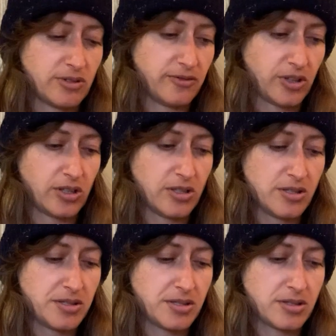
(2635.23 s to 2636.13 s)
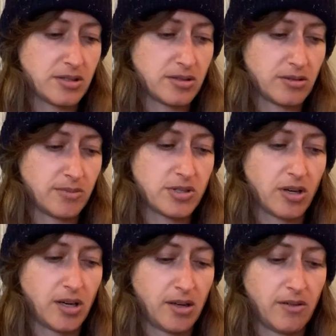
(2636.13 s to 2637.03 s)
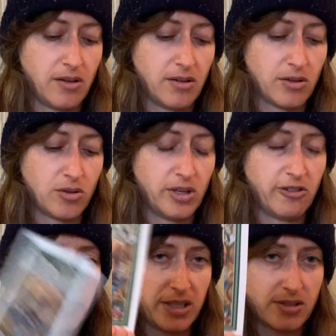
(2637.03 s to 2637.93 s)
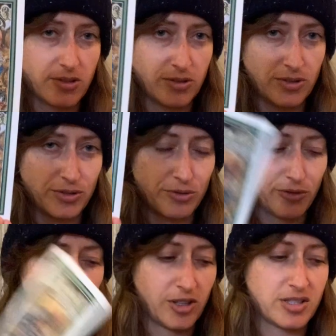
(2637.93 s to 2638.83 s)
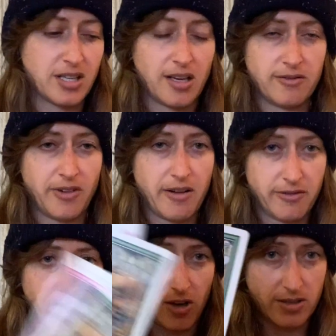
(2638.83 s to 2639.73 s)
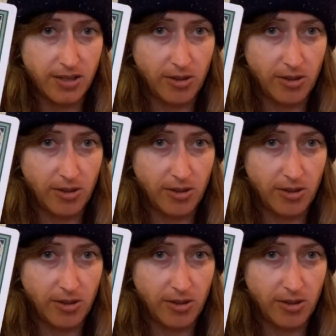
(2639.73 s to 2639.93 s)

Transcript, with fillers: reversed. I'm sorry, Queen of Pentacles reversed and Five of Hearts